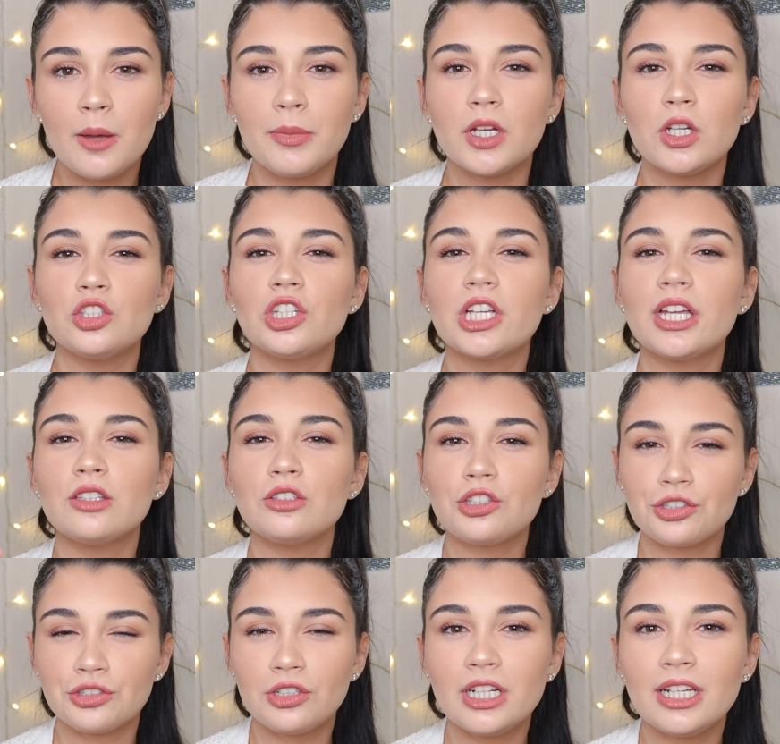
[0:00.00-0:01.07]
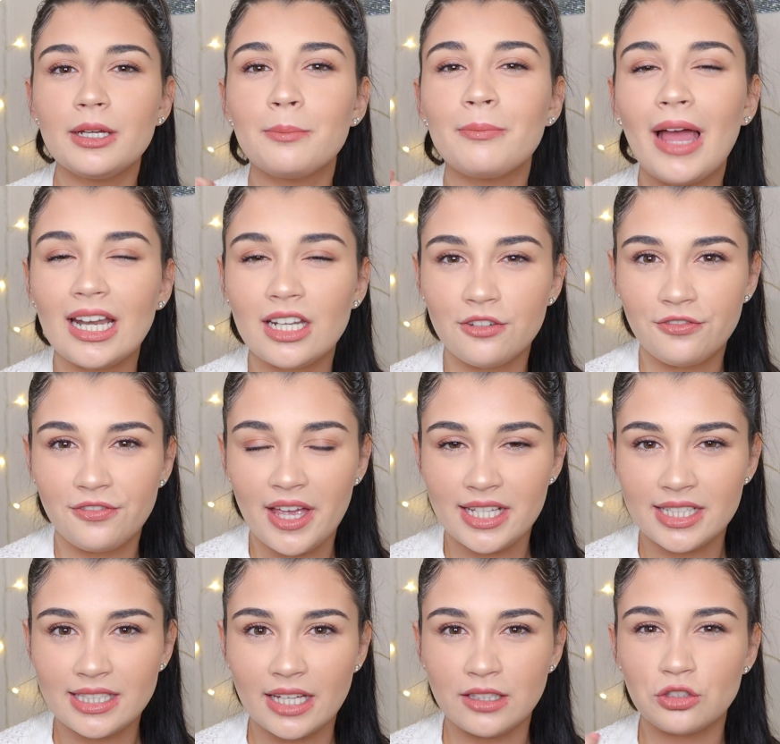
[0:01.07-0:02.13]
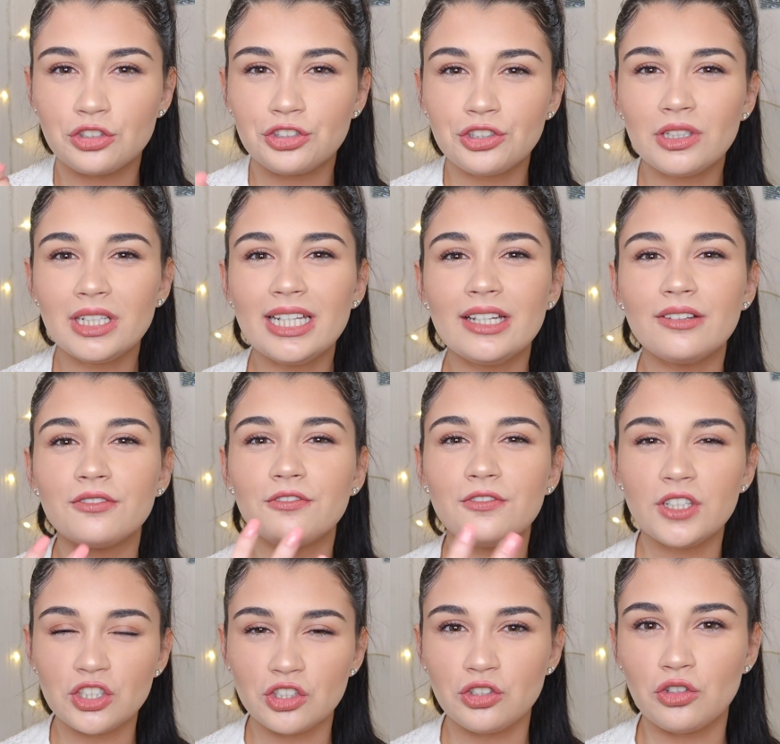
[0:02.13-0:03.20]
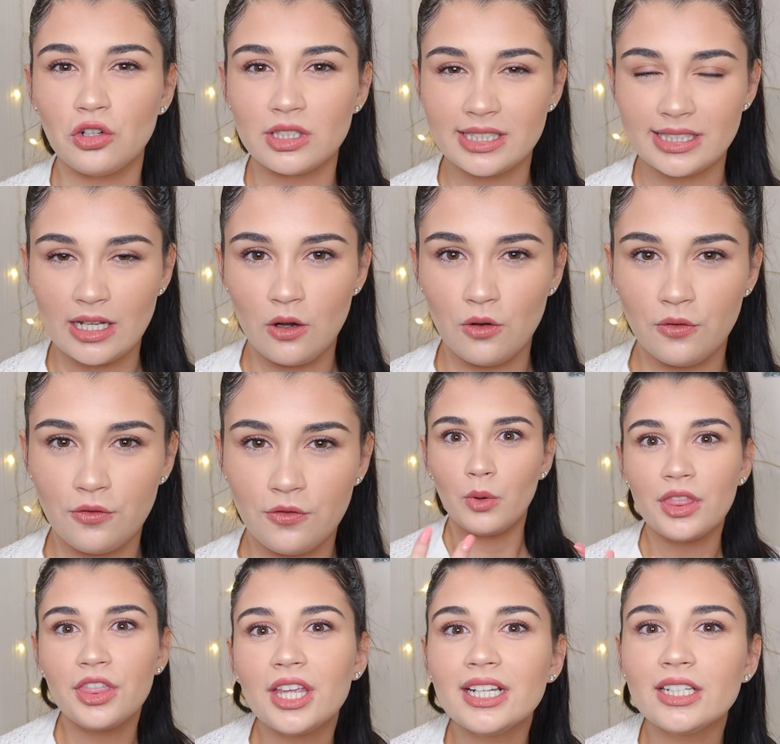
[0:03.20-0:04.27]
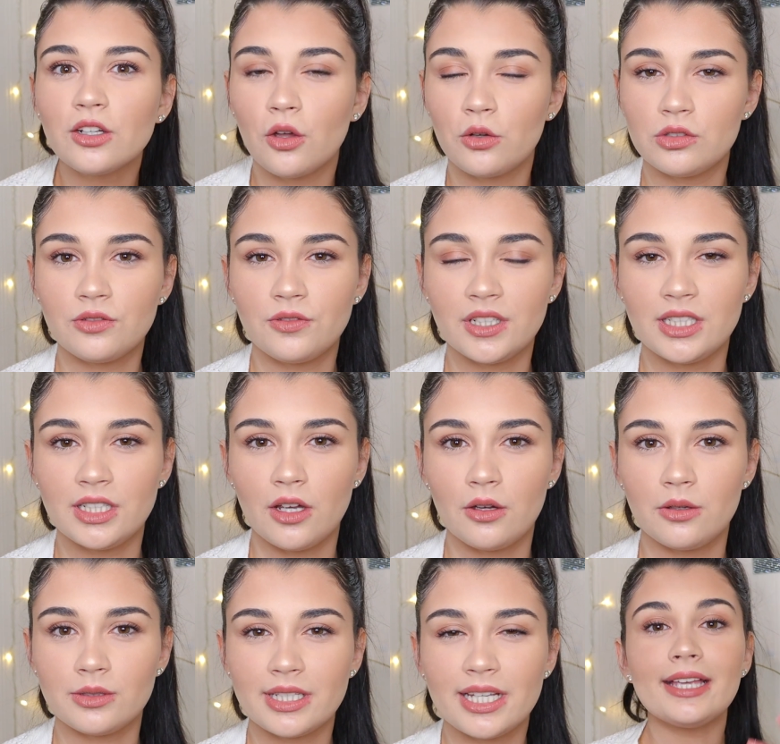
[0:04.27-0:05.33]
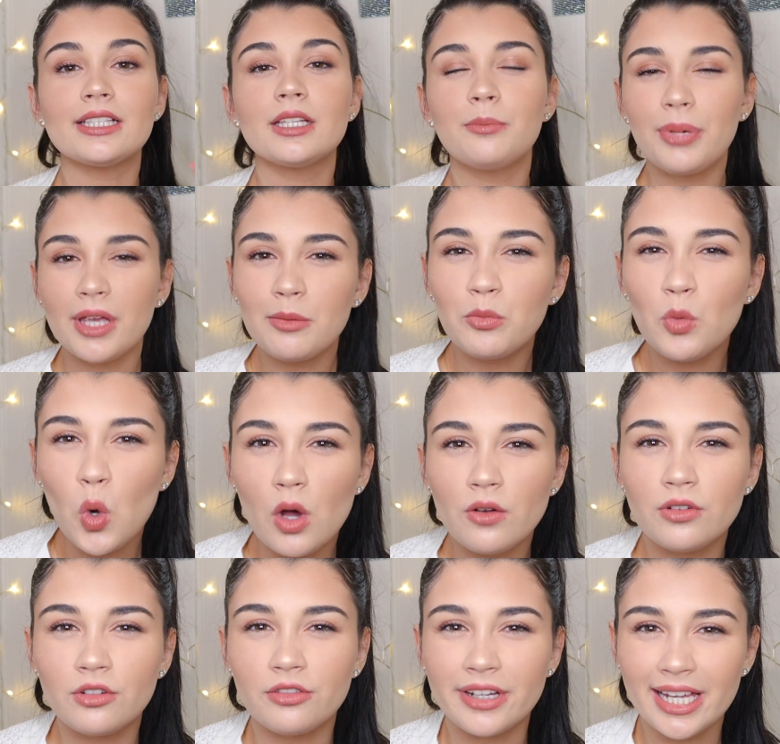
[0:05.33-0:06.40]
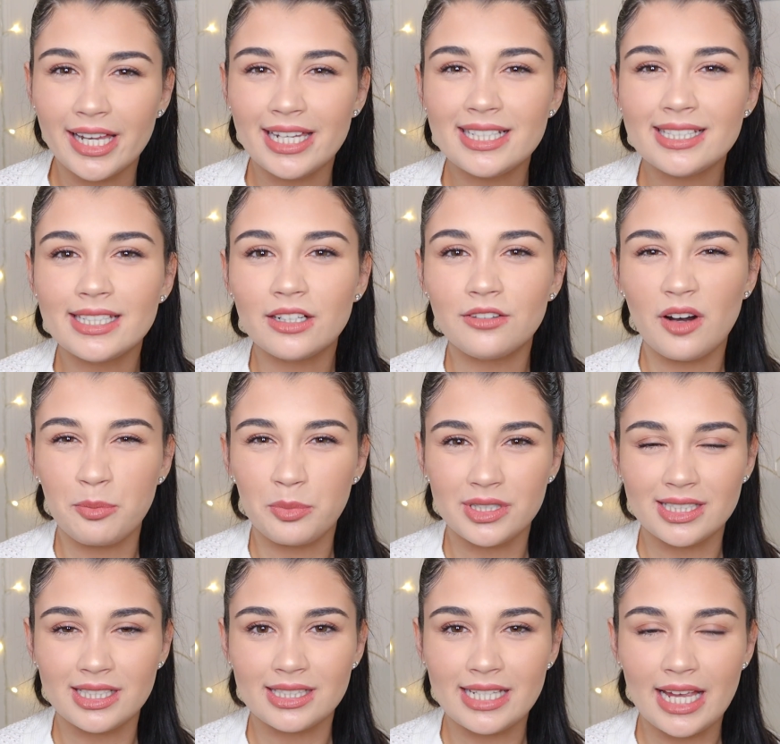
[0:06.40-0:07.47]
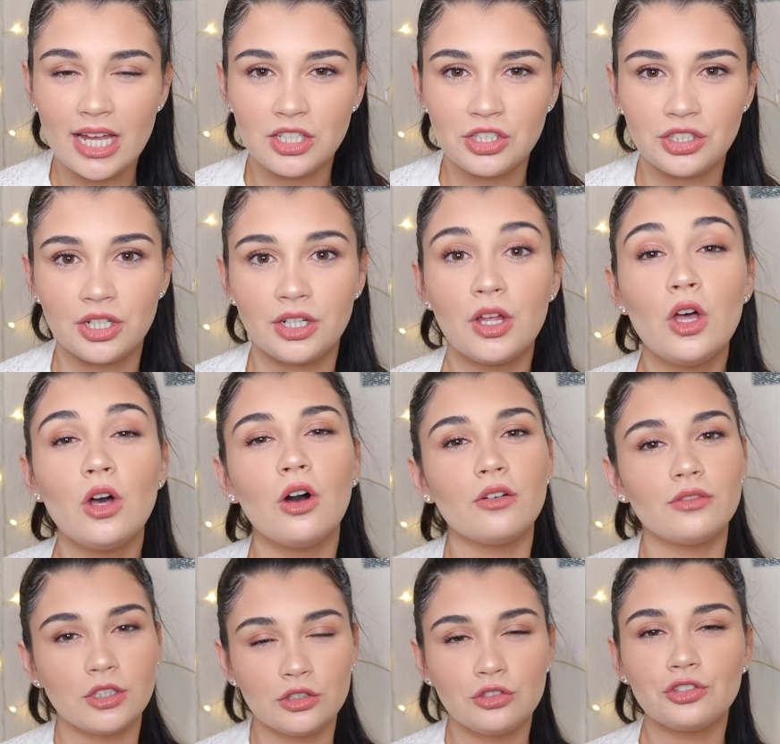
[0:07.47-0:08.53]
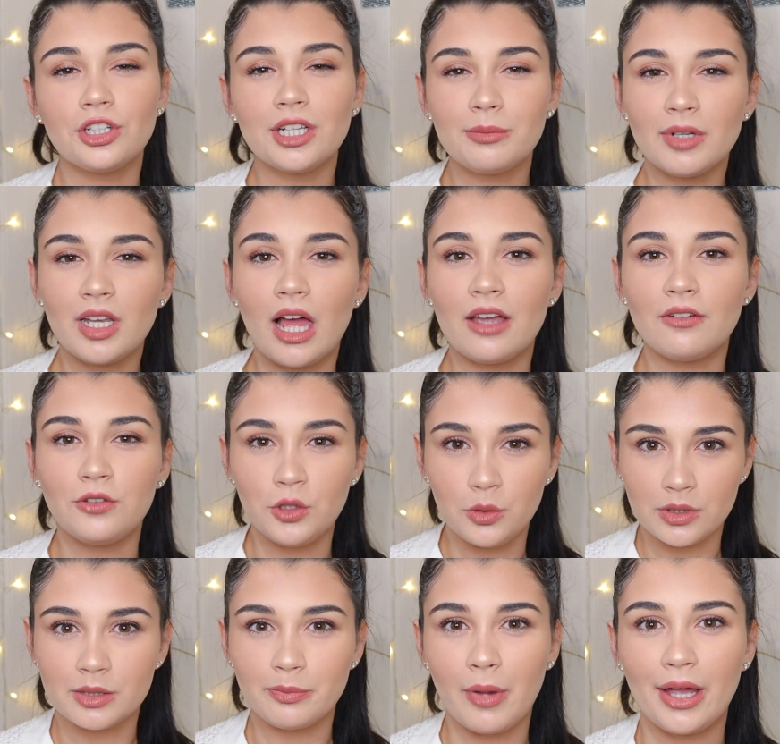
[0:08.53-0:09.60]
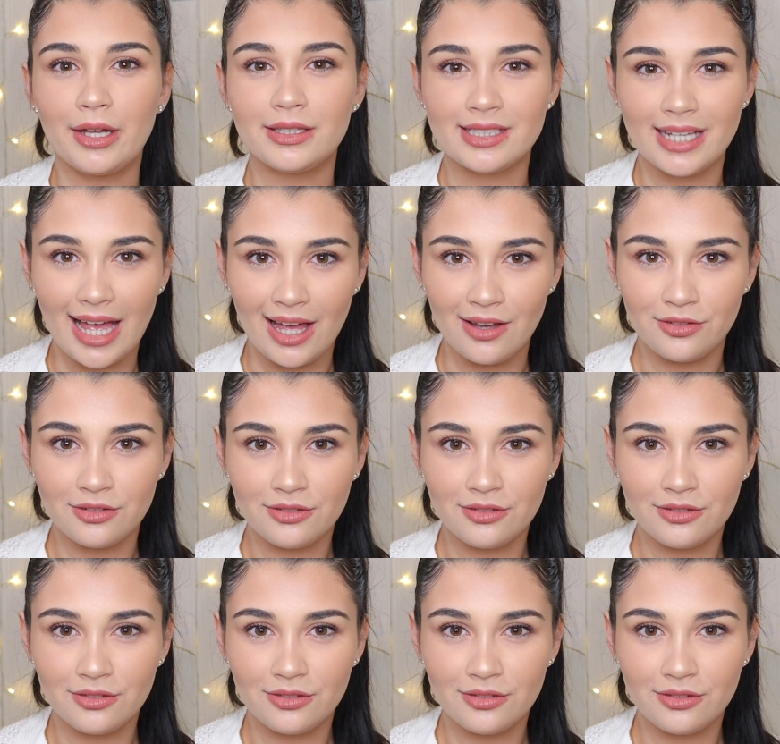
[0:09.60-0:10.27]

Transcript: because you can truly manifest and truly envision yourself within those videos. It's a bit more of a realistic representation of the dream life you aspire to have.